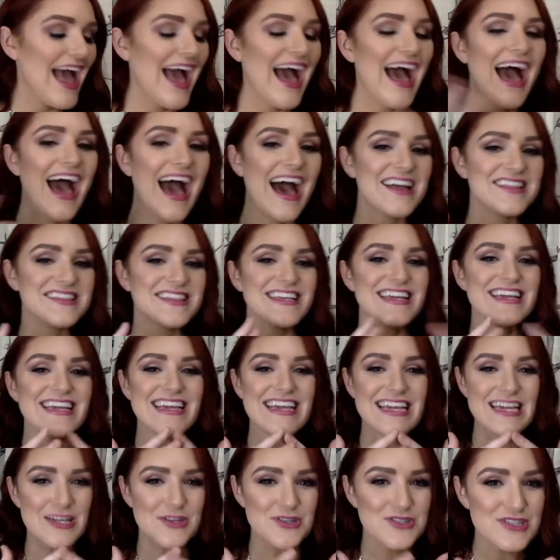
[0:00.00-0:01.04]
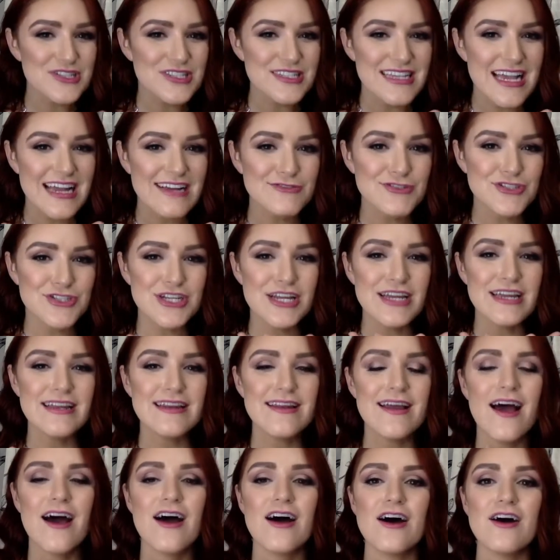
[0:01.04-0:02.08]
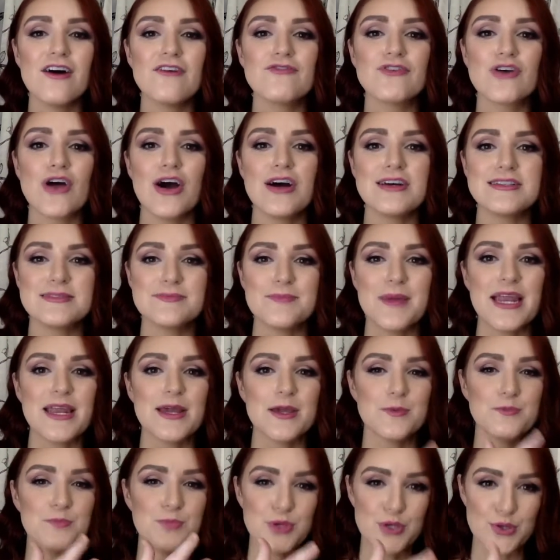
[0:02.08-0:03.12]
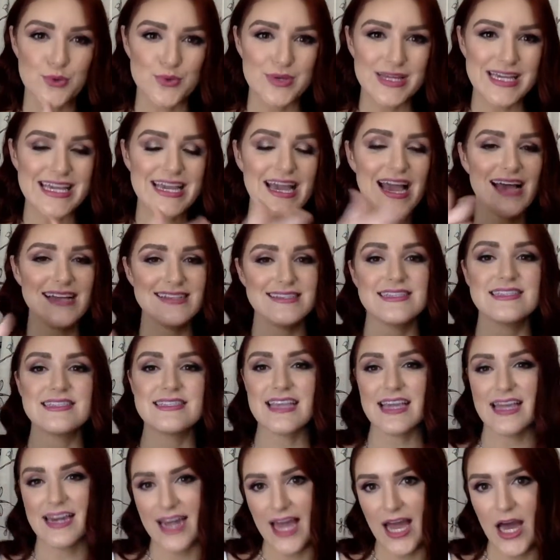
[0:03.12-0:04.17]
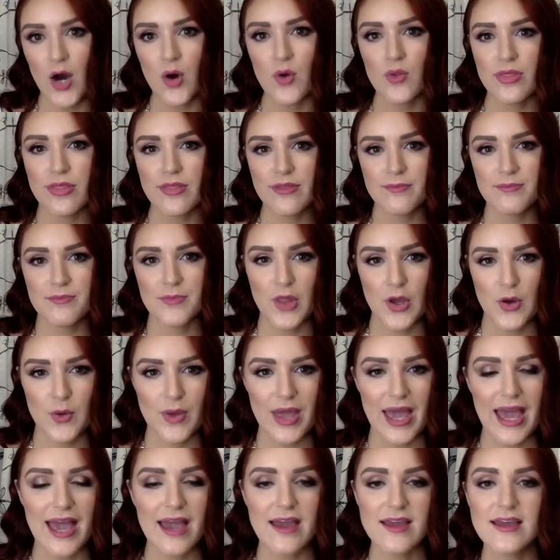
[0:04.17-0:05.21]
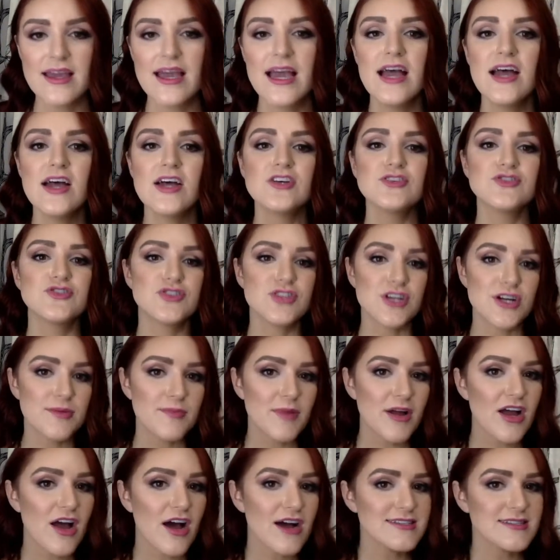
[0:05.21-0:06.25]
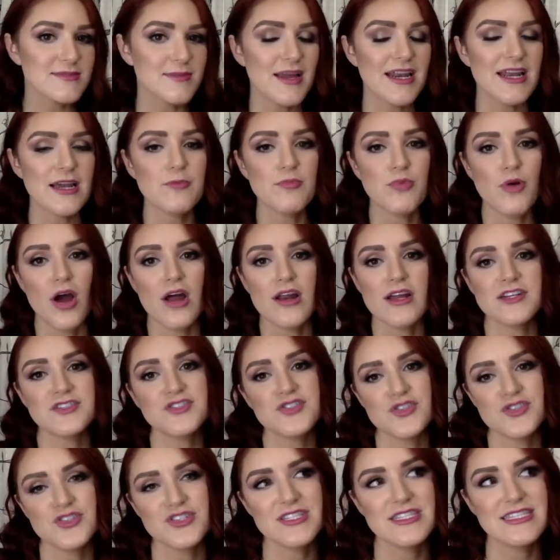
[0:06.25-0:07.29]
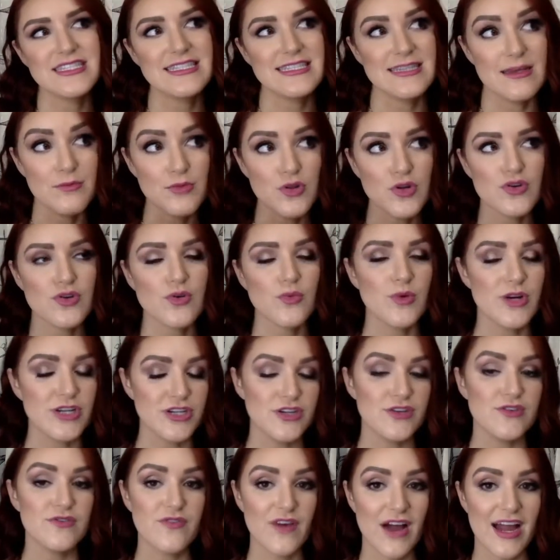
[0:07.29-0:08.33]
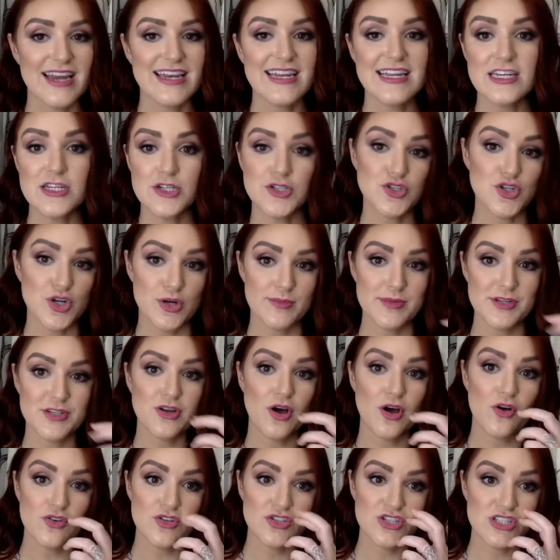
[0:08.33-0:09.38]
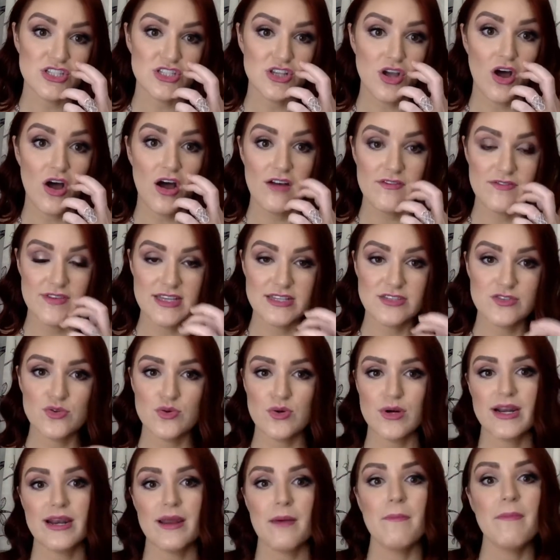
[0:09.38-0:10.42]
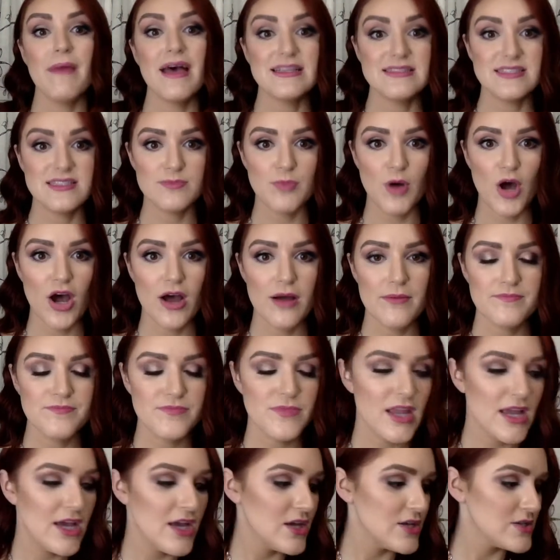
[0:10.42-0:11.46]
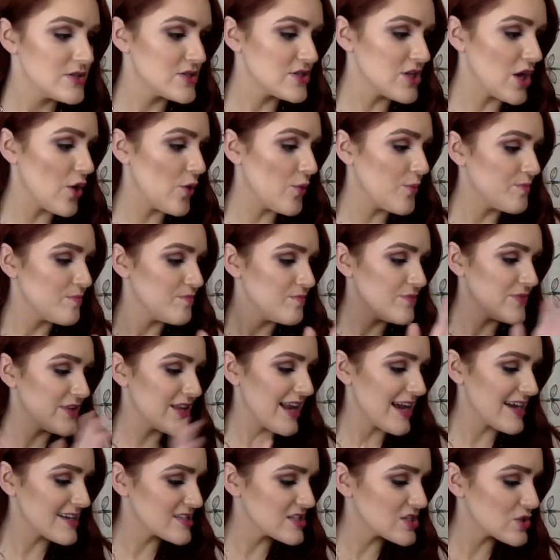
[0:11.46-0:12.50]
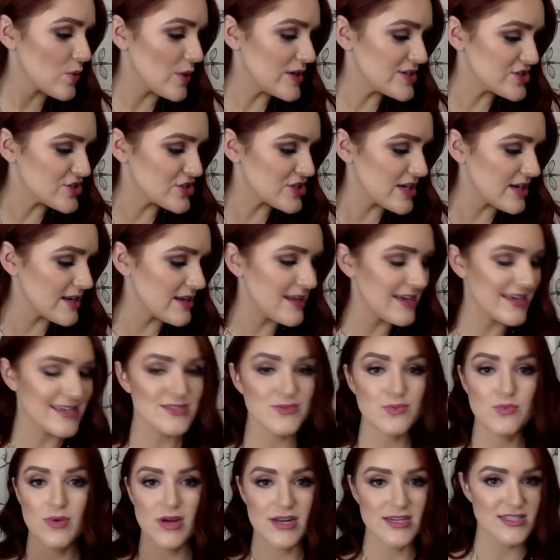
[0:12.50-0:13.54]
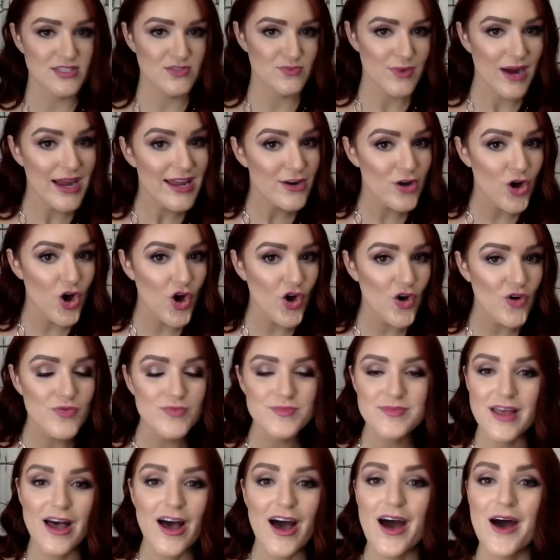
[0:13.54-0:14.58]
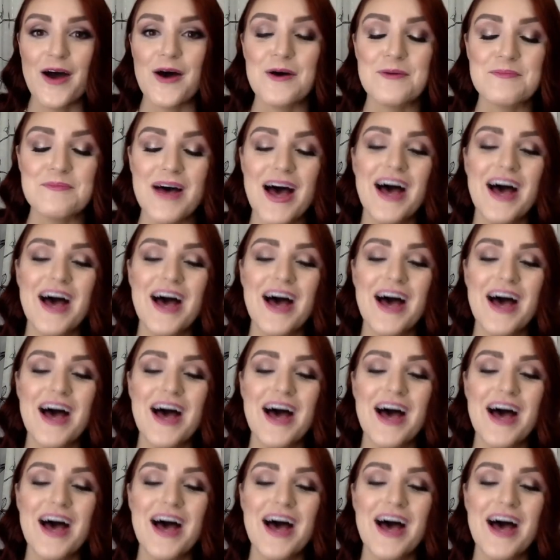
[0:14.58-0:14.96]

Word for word: at the intersection of cosmetic beauty and skin health, okay? Derma cosmetic products are similar to what you'd find in a dermatologist's office or at a med spa. So, the next question is what is retinol? Um,